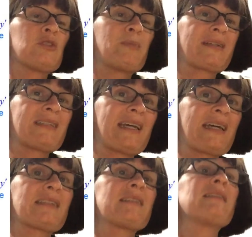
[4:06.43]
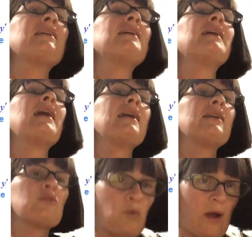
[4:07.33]
with respect to x
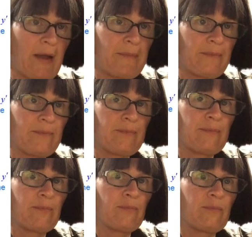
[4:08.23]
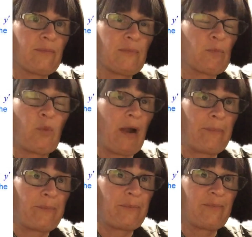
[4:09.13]
is y
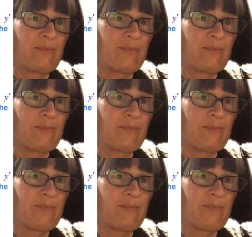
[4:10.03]
prime.